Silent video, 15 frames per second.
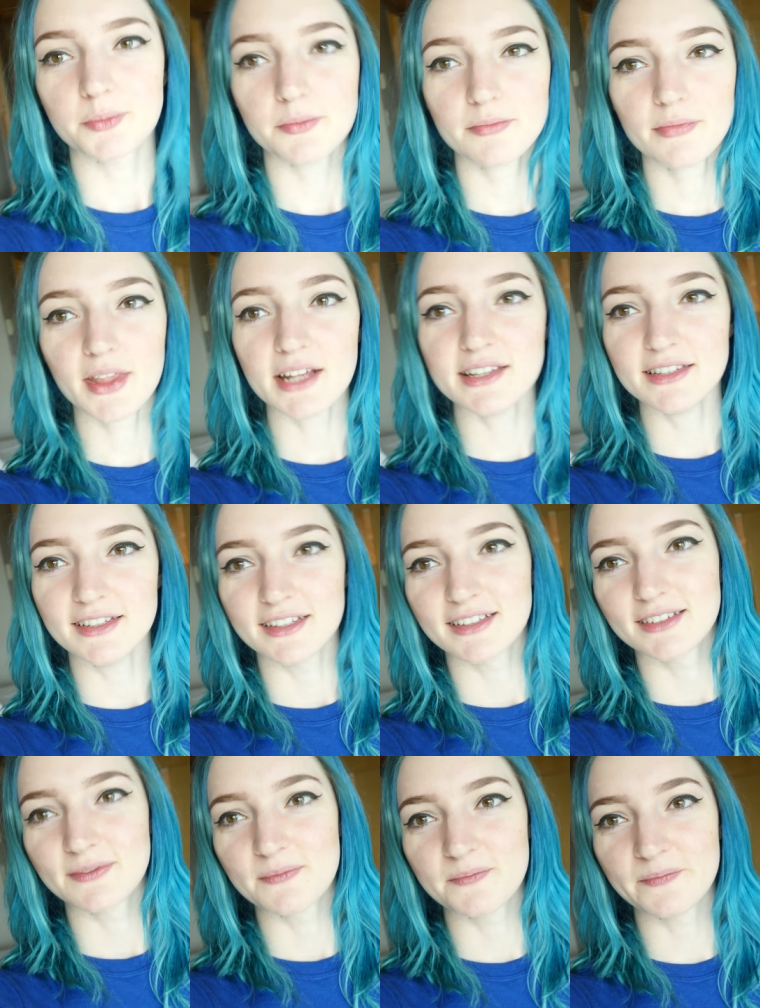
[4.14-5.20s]
And take a
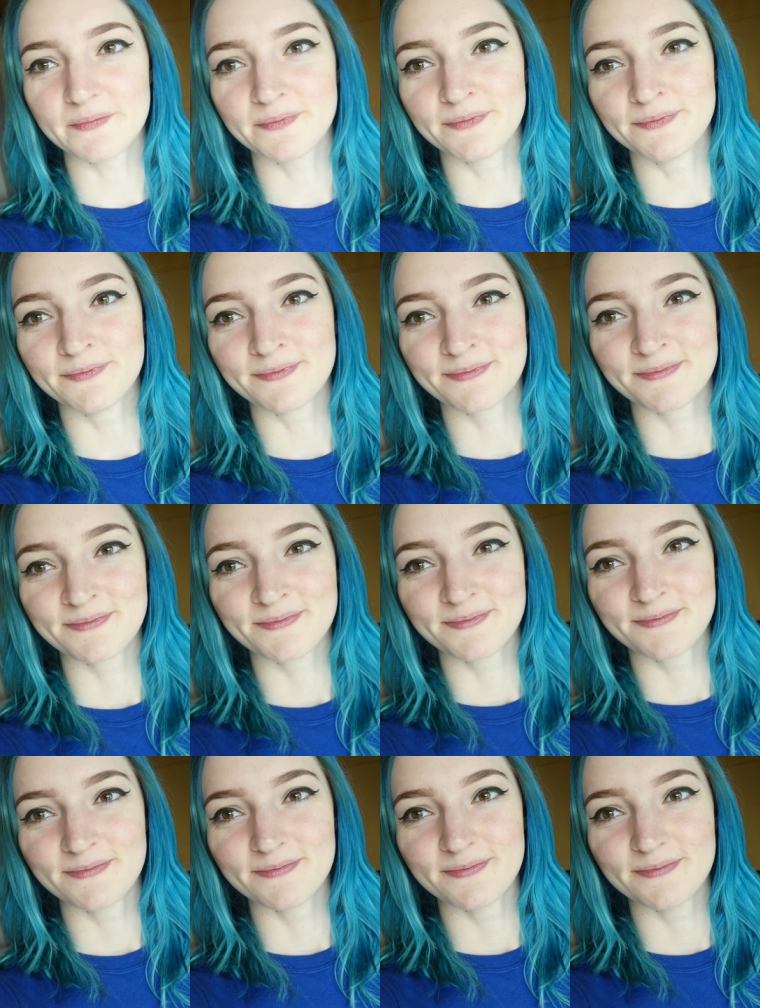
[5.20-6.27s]
nap right here.
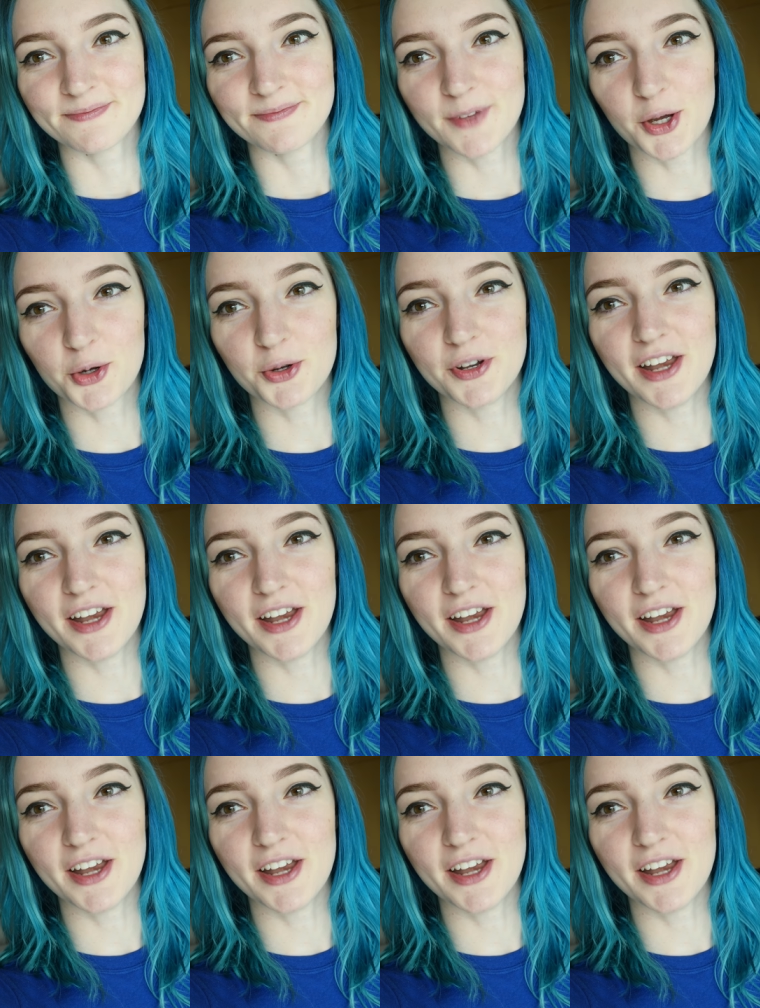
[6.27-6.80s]
A good